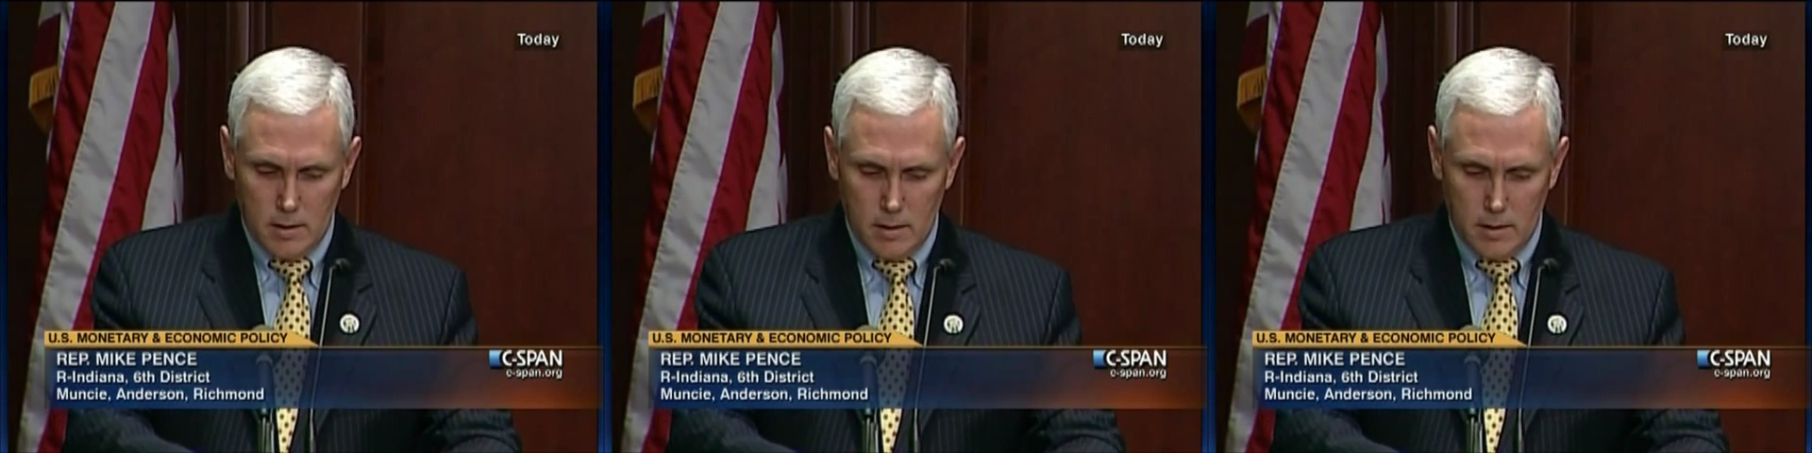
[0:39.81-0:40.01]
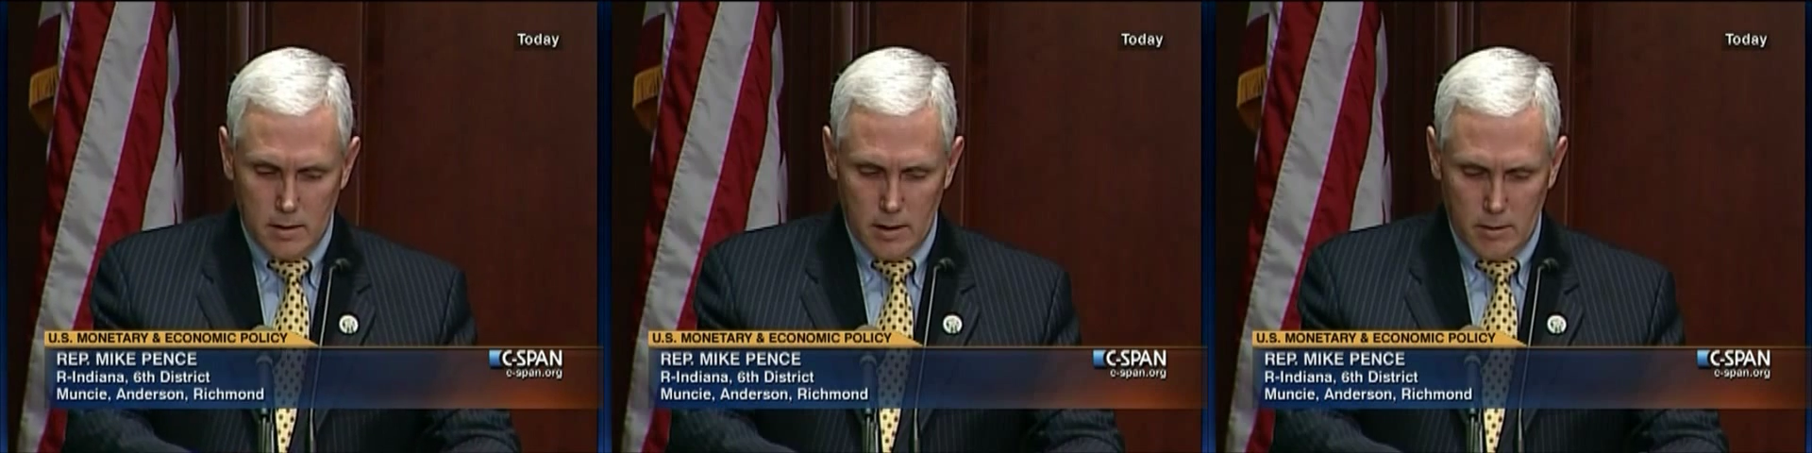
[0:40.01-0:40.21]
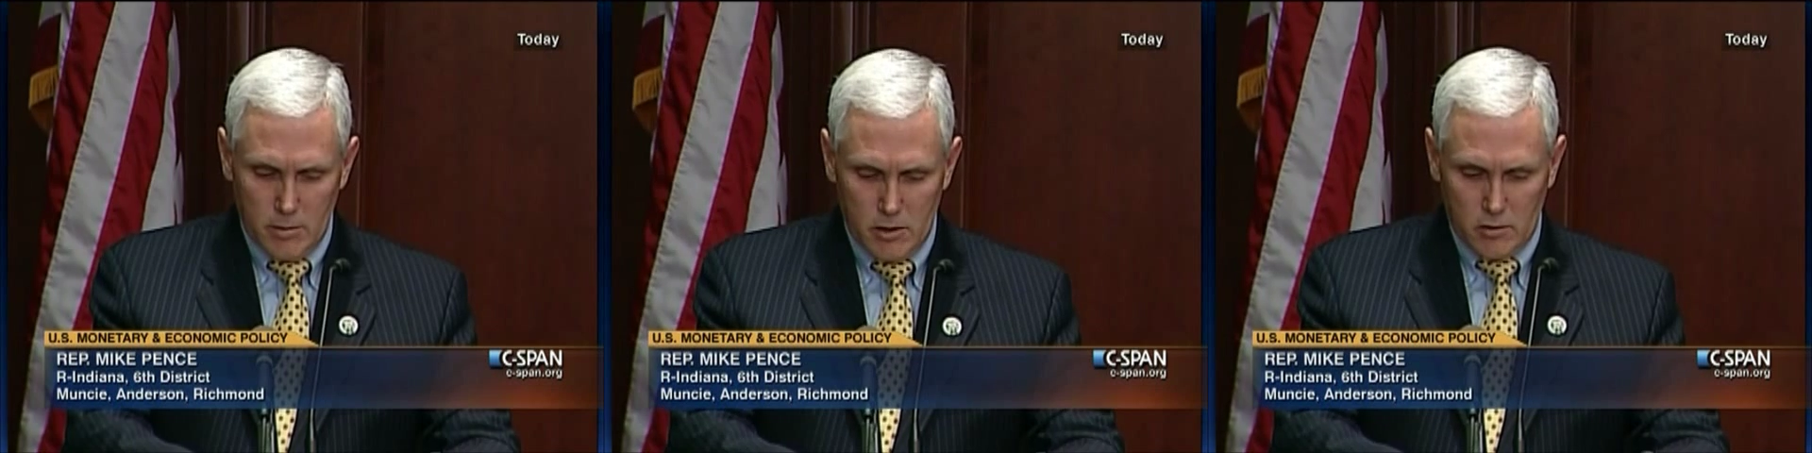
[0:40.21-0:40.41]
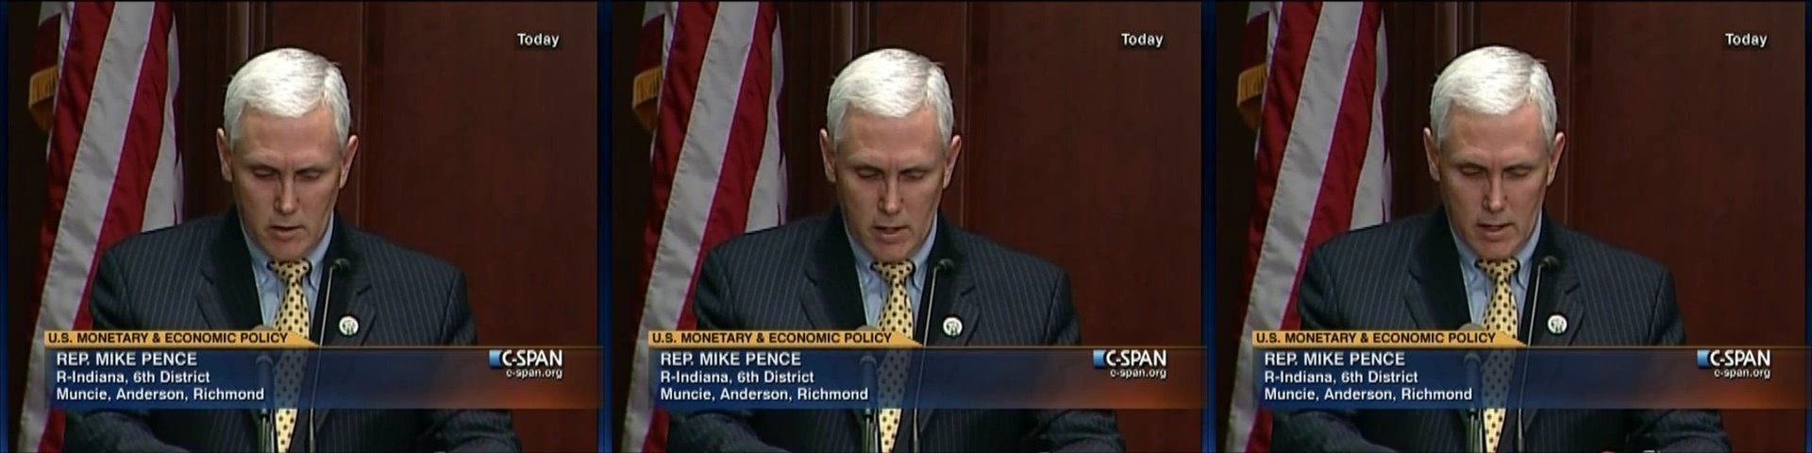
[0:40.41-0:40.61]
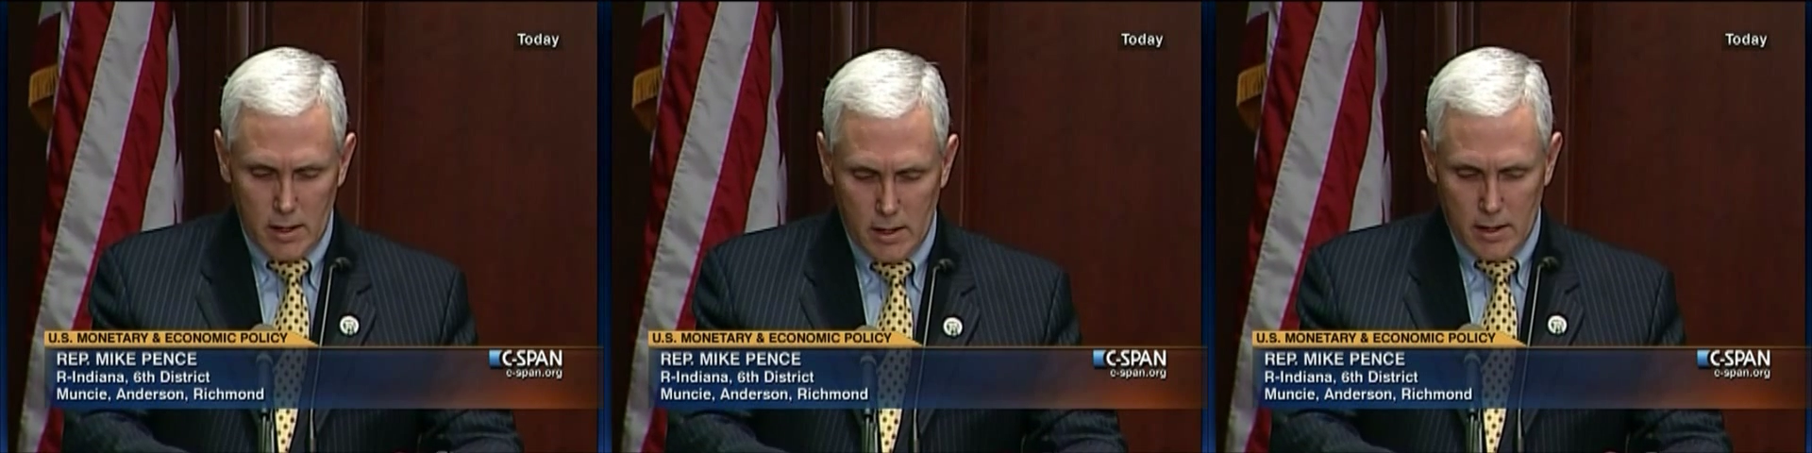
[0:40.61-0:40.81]
Let me
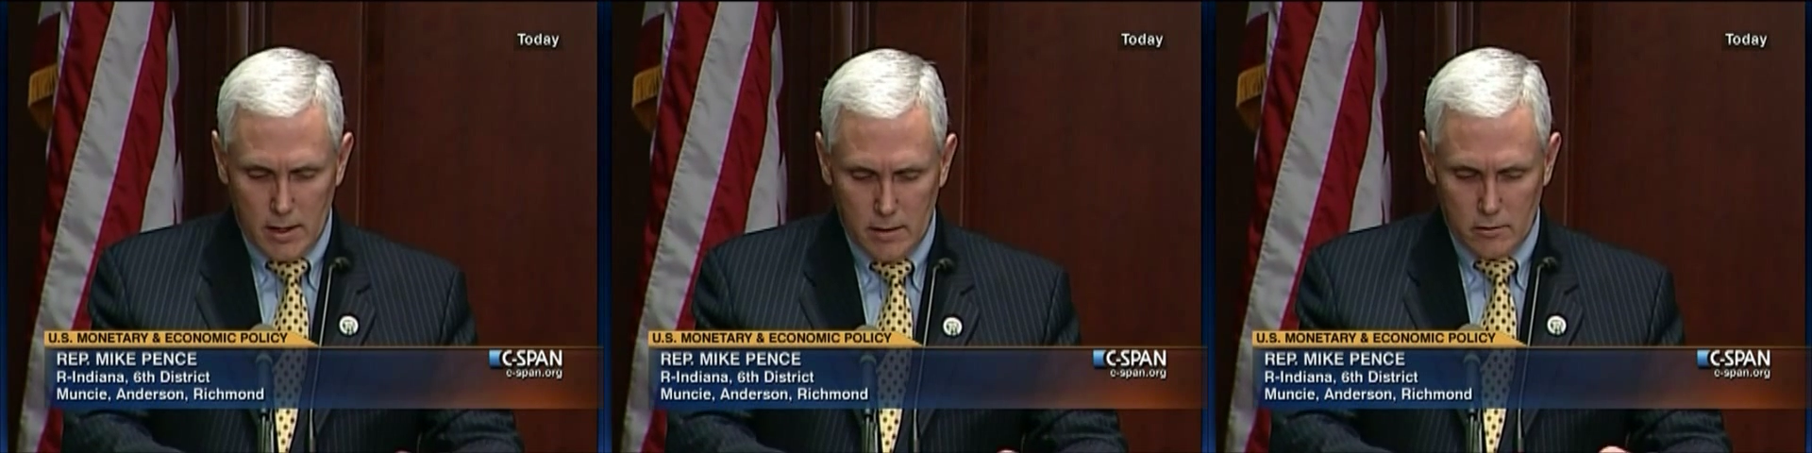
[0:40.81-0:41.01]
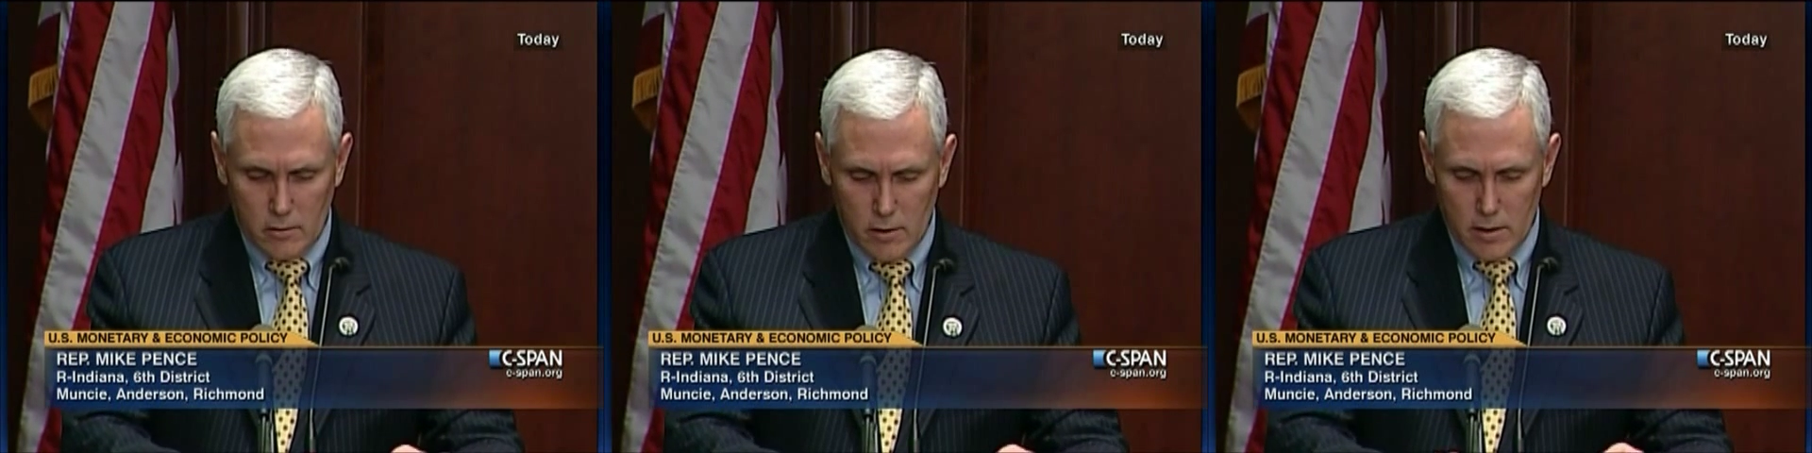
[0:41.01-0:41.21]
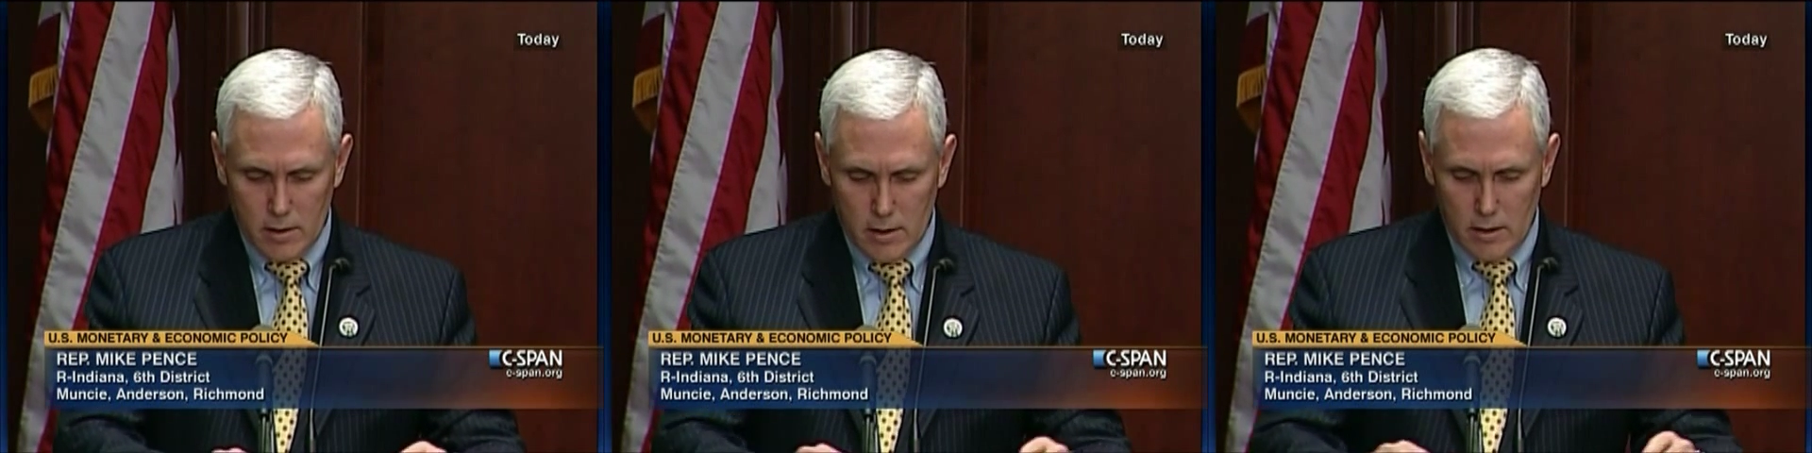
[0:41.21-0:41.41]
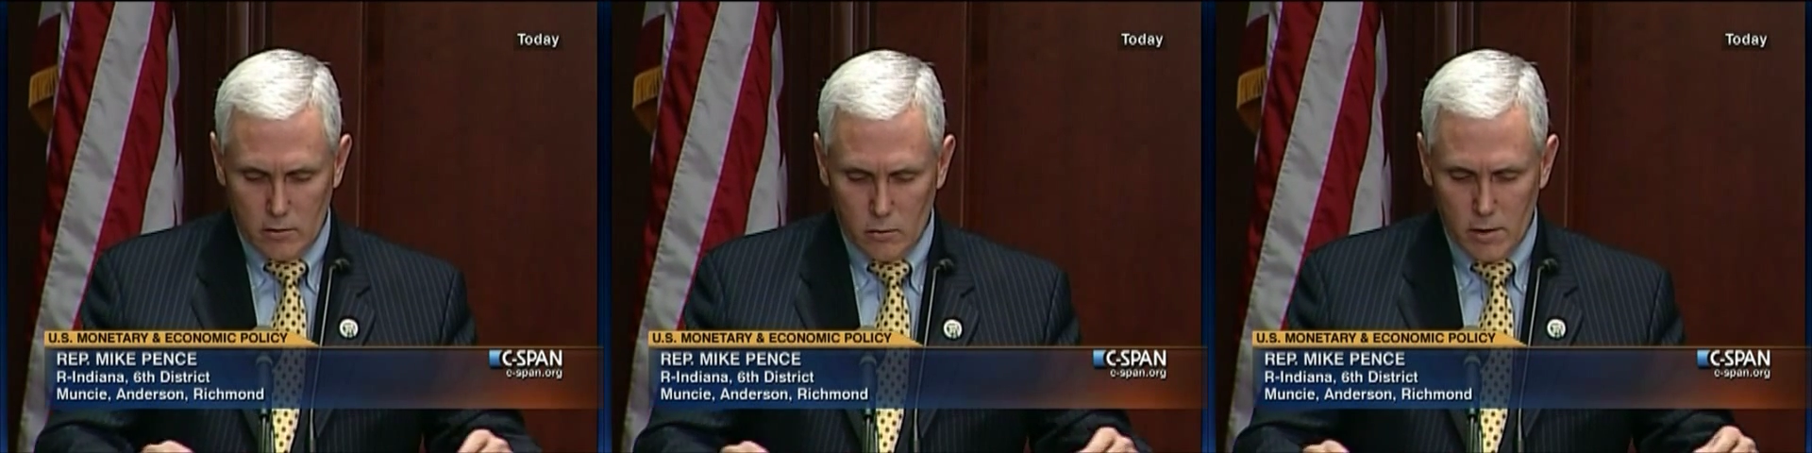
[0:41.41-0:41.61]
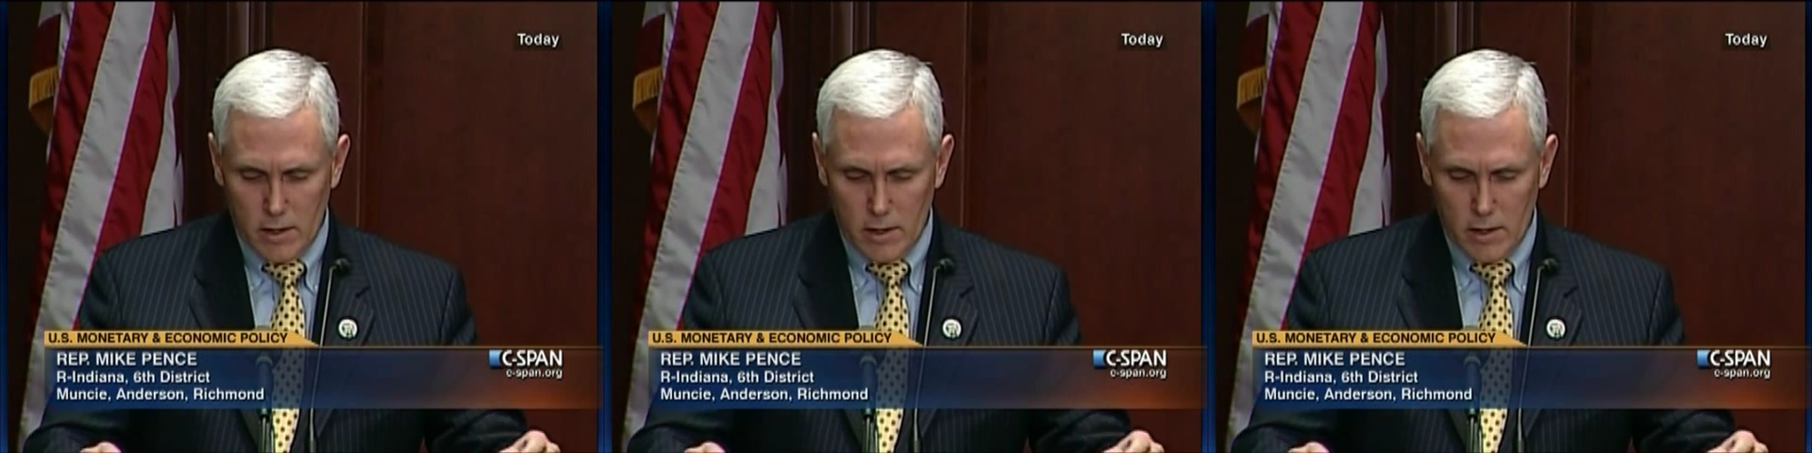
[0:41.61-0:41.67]
say, as